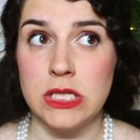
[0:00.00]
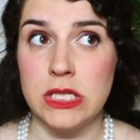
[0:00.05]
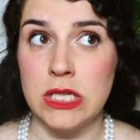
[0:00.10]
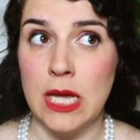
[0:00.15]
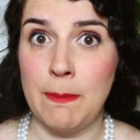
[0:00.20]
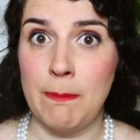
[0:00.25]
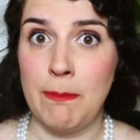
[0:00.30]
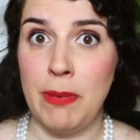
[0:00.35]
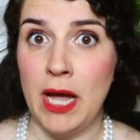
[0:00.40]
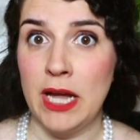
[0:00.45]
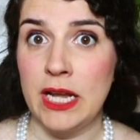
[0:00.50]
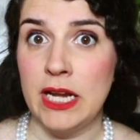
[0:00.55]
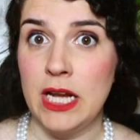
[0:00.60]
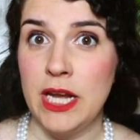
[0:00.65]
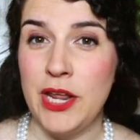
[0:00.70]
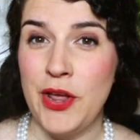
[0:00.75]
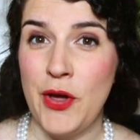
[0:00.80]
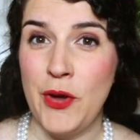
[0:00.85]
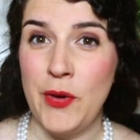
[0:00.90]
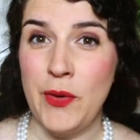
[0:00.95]

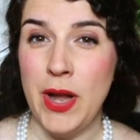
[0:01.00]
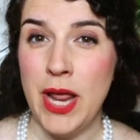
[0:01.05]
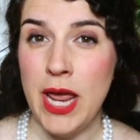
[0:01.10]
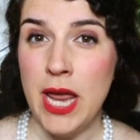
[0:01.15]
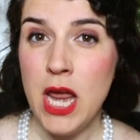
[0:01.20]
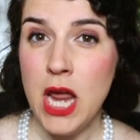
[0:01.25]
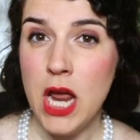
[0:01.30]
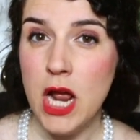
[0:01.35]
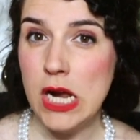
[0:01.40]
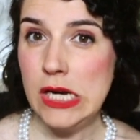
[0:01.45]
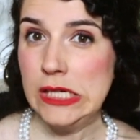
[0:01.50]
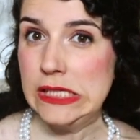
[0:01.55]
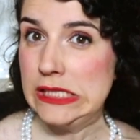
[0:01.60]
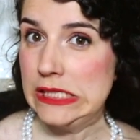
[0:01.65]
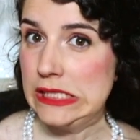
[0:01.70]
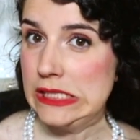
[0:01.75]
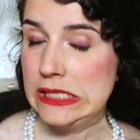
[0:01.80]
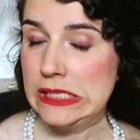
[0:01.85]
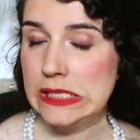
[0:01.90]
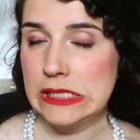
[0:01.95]
sabaglione.
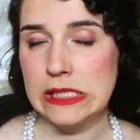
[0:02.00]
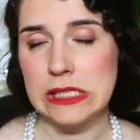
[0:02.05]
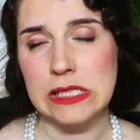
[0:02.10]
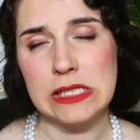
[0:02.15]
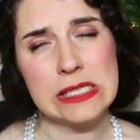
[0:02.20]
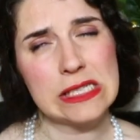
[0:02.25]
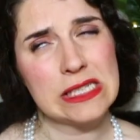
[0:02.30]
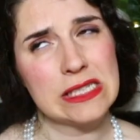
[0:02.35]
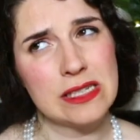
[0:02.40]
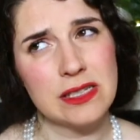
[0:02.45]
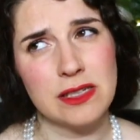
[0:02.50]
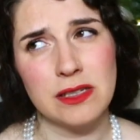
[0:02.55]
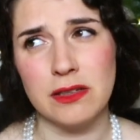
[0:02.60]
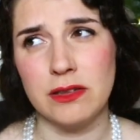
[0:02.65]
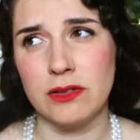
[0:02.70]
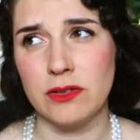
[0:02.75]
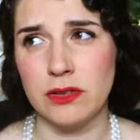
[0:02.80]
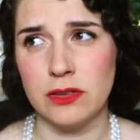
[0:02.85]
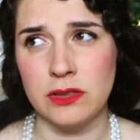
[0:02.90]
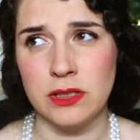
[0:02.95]

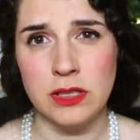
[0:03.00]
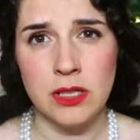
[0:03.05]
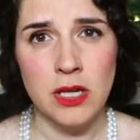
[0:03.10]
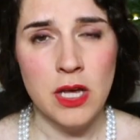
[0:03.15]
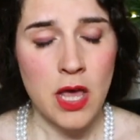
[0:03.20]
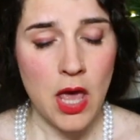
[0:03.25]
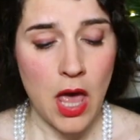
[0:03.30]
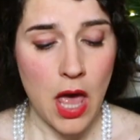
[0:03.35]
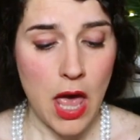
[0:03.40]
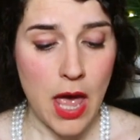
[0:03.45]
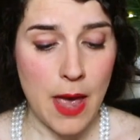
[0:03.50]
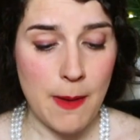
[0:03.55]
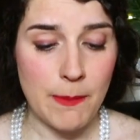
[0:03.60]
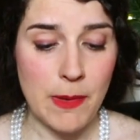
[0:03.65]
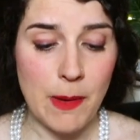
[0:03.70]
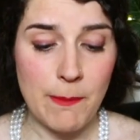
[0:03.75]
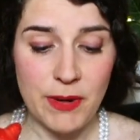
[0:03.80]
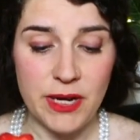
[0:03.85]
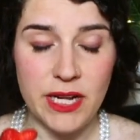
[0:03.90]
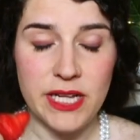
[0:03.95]
Oh God.
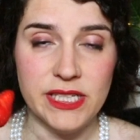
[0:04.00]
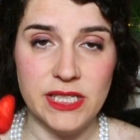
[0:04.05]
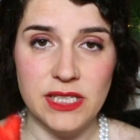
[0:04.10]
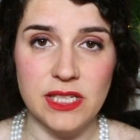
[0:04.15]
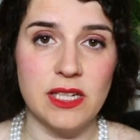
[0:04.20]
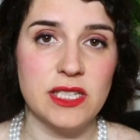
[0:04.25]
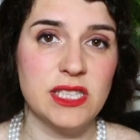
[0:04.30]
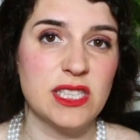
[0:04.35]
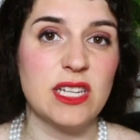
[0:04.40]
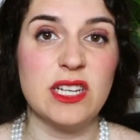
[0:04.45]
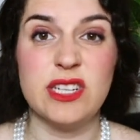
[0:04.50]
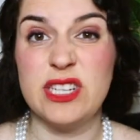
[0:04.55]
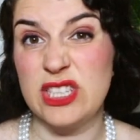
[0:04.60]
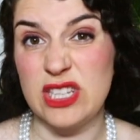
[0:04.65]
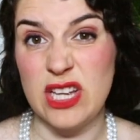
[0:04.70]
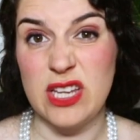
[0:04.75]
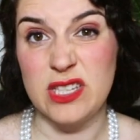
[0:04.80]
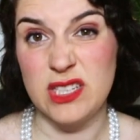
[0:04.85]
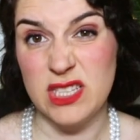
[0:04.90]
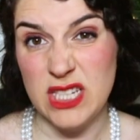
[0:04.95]
But it's still a
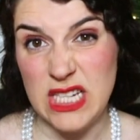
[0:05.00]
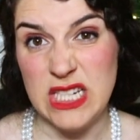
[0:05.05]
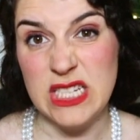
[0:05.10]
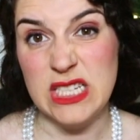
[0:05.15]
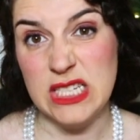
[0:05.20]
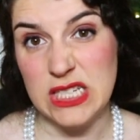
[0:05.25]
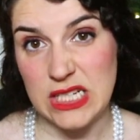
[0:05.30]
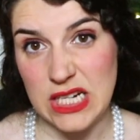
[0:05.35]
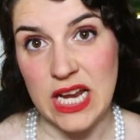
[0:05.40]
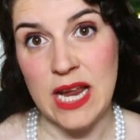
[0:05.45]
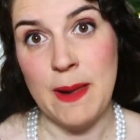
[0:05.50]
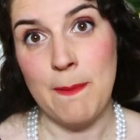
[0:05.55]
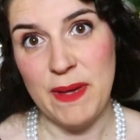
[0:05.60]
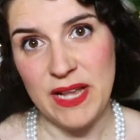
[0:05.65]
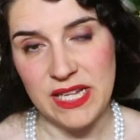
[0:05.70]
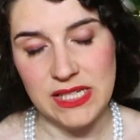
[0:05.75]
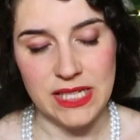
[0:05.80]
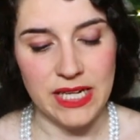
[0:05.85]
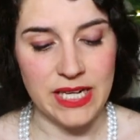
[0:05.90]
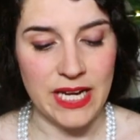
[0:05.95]
dessert that's eaten today,
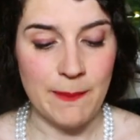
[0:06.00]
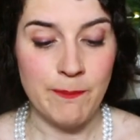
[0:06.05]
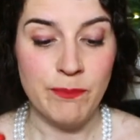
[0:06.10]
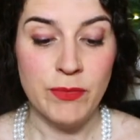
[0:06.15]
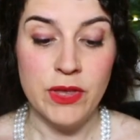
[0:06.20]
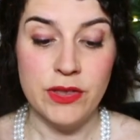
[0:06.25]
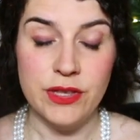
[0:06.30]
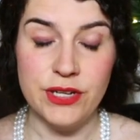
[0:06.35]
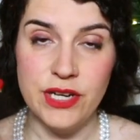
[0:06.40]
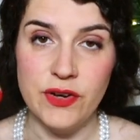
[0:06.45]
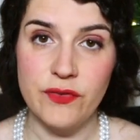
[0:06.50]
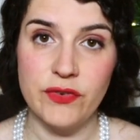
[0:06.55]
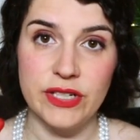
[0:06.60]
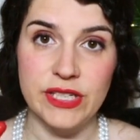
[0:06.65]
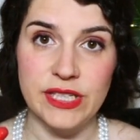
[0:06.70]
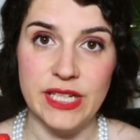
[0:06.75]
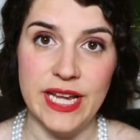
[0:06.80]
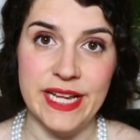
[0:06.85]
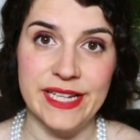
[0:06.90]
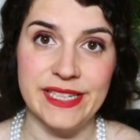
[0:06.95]
basically. The
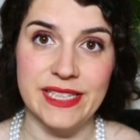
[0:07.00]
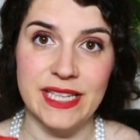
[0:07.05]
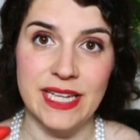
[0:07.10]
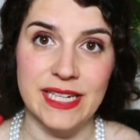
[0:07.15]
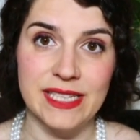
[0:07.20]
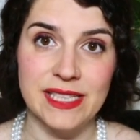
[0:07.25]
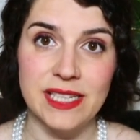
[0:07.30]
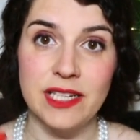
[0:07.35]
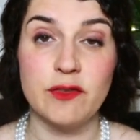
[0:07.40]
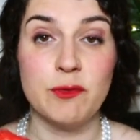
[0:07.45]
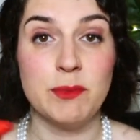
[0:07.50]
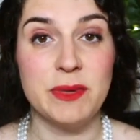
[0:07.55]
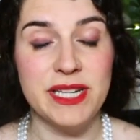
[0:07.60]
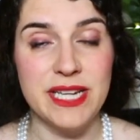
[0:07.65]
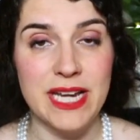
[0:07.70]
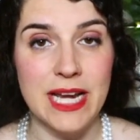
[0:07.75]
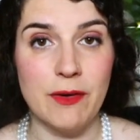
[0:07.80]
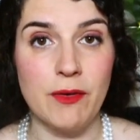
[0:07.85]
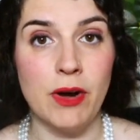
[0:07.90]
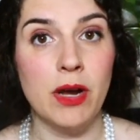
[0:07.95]
difference is that instead of
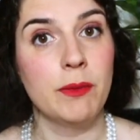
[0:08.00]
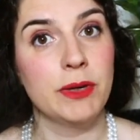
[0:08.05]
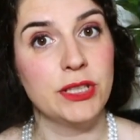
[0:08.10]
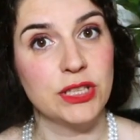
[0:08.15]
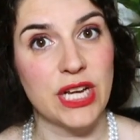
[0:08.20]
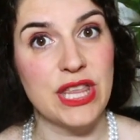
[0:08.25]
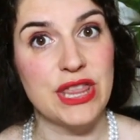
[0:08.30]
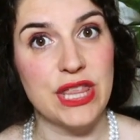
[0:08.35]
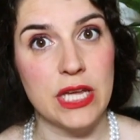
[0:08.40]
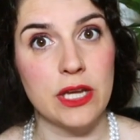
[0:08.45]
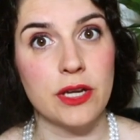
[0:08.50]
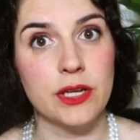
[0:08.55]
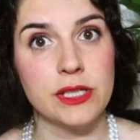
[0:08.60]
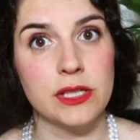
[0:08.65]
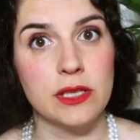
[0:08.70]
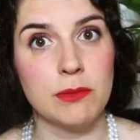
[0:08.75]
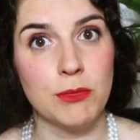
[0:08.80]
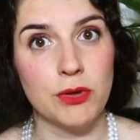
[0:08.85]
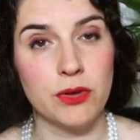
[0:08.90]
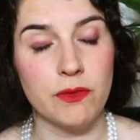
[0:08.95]
Madeira, which I think goes
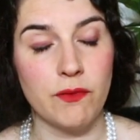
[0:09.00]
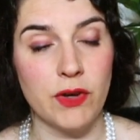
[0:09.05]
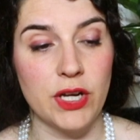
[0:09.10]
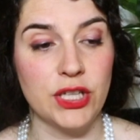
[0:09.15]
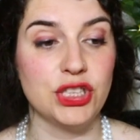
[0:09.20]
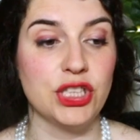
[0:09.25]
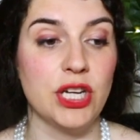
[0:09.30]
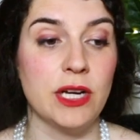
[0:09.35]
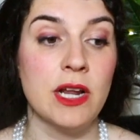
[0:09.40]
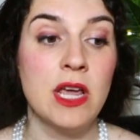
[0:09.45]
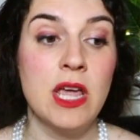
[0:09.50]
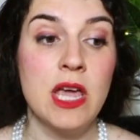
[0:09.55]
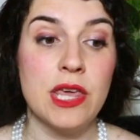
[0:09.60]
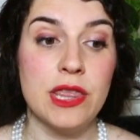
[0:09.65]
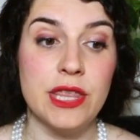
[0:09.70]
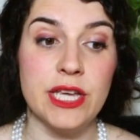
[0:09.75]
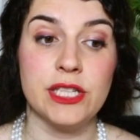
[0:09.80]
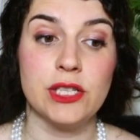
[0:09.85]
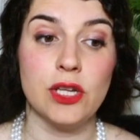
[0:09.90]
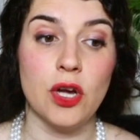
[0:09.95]
in the modern version,
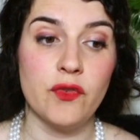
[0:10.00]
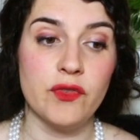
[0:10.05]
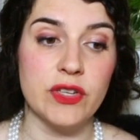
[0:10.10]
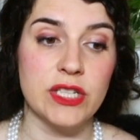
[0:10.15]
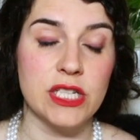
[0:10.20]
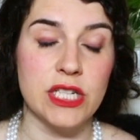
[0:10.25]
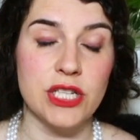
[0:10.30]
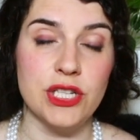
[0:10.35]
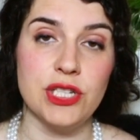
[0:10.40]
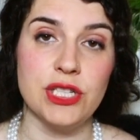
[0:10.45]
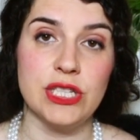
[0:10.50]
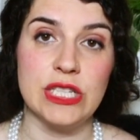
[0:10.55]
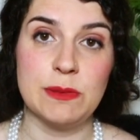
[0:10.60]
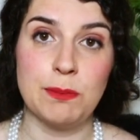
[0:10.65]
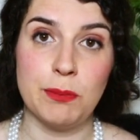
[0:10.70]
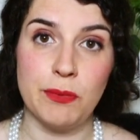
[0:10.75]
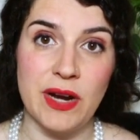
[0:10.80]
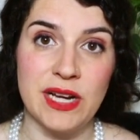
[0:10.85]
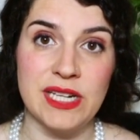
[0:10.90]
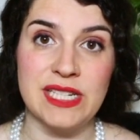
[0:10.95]
this obviously uses
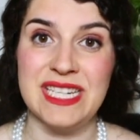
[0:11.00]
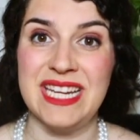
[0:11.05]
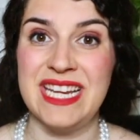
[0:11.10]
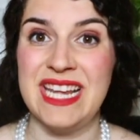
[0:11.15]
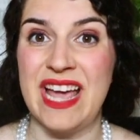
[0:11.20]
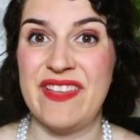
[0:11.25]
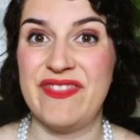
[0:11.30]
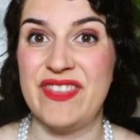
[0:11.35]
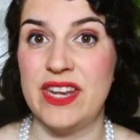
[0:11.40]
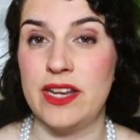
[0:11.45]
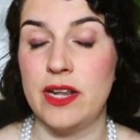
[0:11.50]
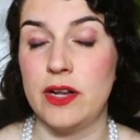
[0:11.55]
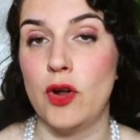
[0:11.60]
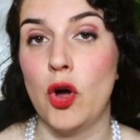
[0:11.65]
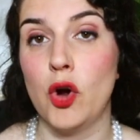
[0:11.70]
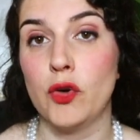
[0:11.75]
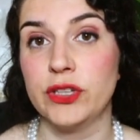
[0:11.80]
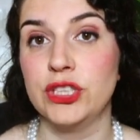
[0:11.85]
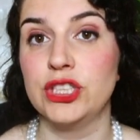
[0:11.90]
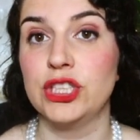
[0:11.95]
brandy and then an
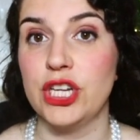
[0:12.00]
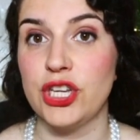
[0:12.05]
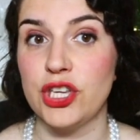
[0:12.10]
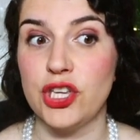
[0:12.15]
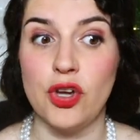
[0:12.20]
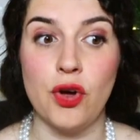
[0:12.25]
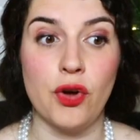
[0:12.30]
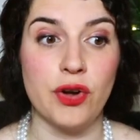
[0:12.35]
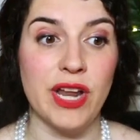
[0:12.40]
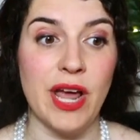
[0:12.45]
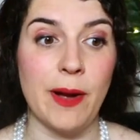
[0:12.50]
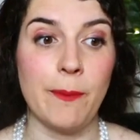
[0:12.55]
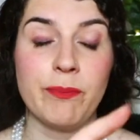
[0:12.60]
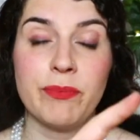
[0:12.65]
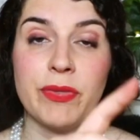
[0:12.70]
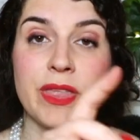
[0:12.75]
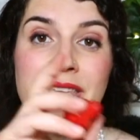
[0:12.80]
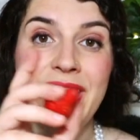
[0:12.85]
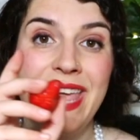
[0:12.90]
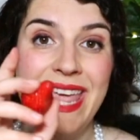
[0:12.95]
orange liqueur. Now,
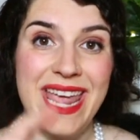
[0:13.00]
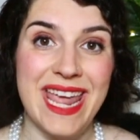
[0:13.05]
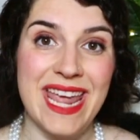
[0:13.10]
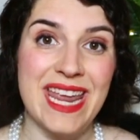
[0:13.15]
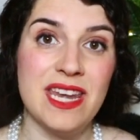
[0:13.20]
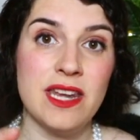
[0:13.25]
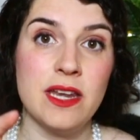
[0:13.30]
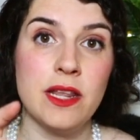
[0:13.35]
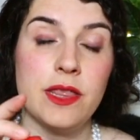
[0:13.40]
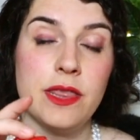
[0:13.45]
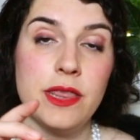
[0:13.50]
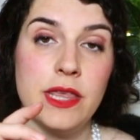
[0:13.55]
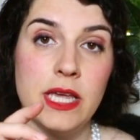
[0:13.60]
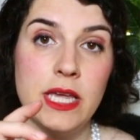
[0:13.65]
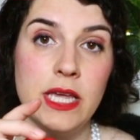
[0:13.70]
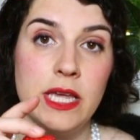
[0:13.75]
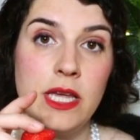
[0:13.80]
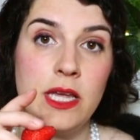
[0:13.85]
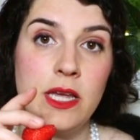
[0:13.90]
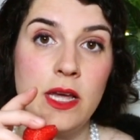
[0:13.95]
in
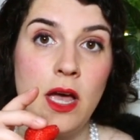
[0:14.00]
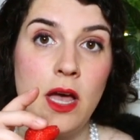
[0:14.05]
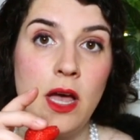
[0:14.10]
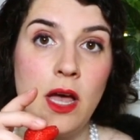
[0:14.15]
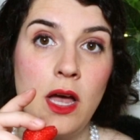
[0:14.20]
the